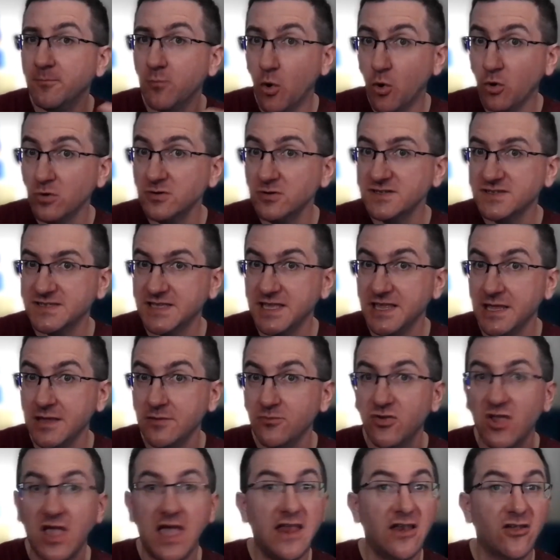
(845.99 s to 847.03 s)
more
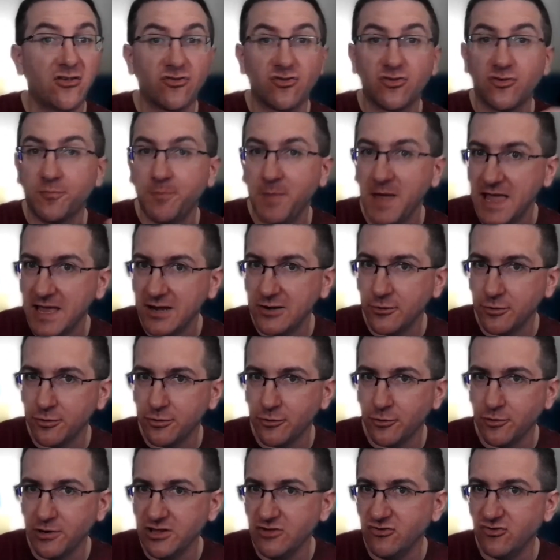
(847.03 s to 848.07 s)
teams and expand to
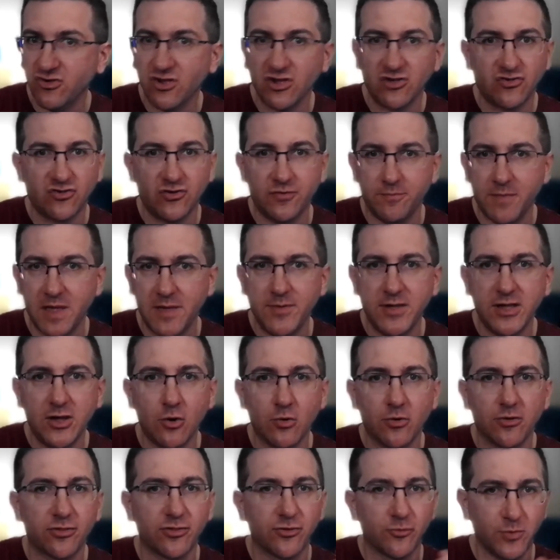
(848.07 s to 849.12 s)
36 and maybe
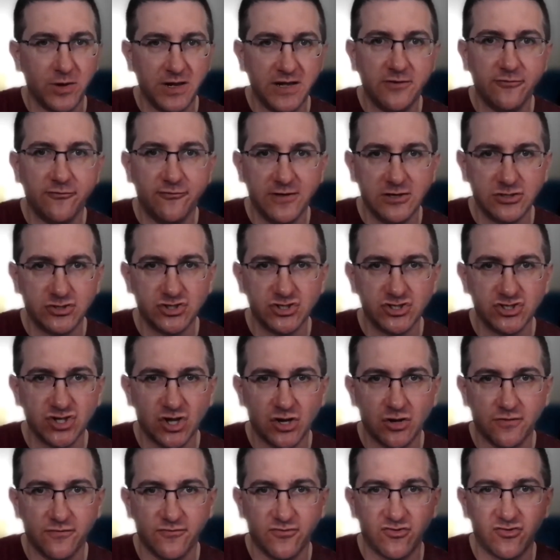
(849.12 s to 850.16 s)
go to three divisions
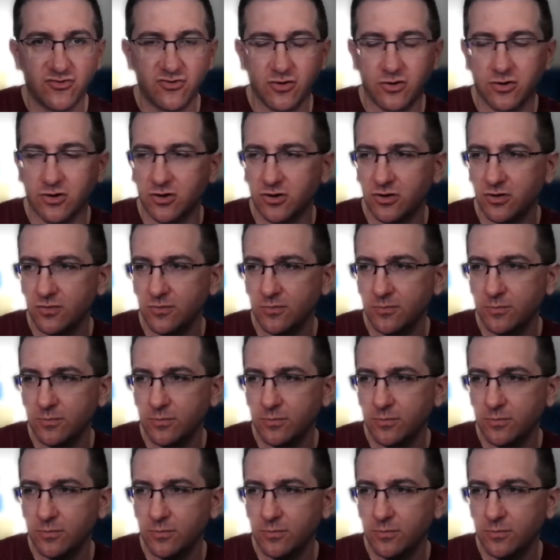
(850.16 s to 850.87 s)
of uh,